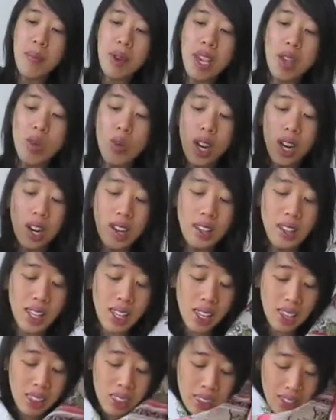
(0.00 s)
might wear it
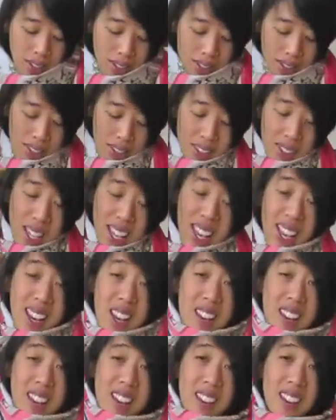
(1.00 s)
like this, like
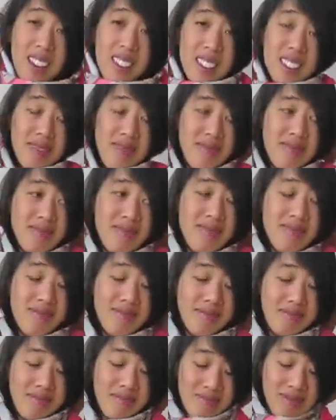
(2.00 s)
a
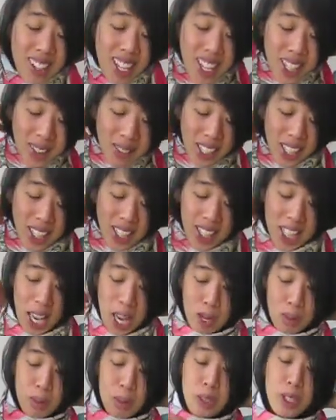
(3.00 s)
kind of like a
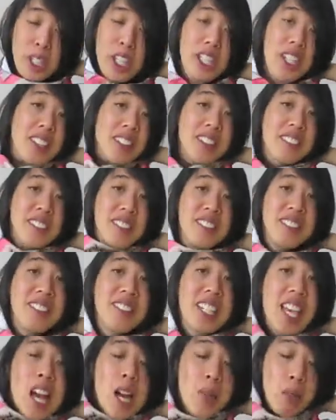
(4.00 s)
cowboy,
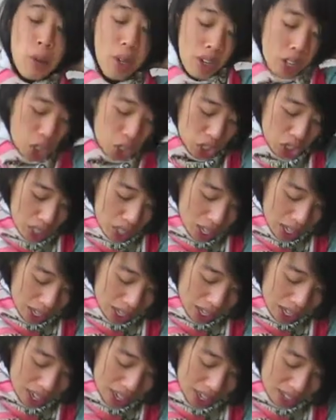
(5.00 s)
cowboyish
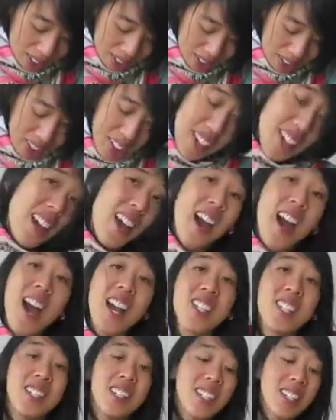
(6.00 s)
thing, and
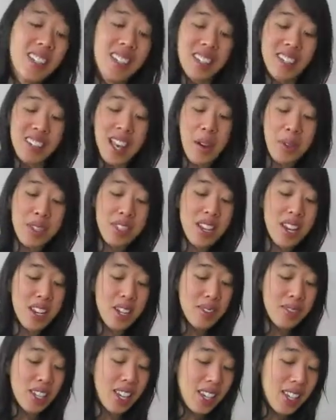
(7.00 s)
I just think that was
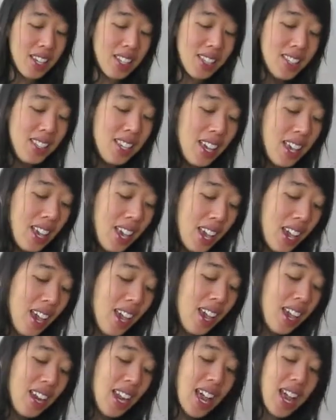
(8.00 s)
kind of nice,
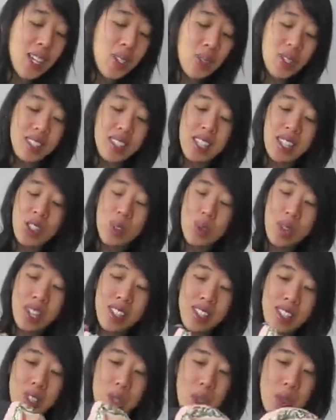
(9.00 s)
and as was this
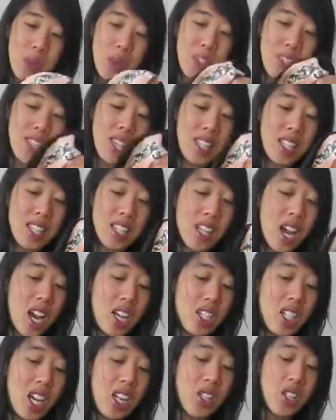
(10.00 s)
one, so this is like the
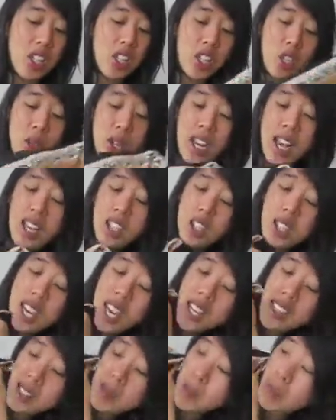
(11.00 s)
non-color, so it actually
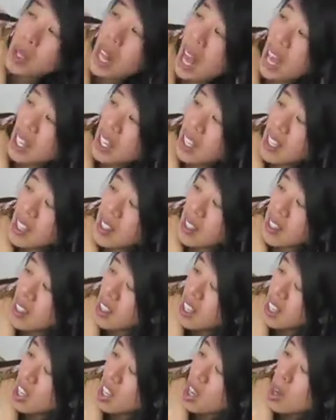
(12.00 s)
has some black in it,
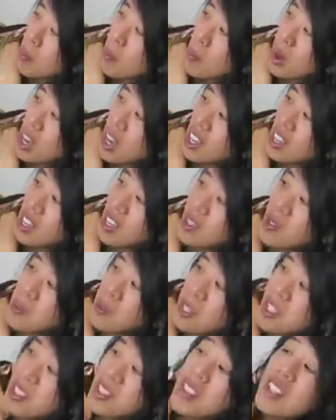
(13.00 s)
but it
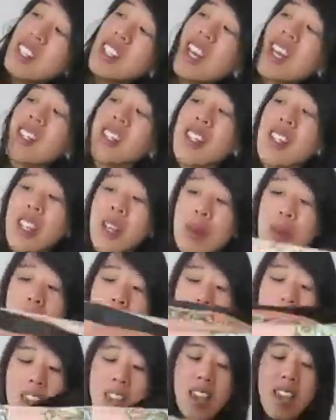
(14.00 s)
was still nice
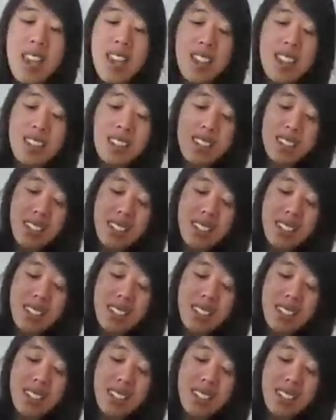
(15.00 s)
anyway, and,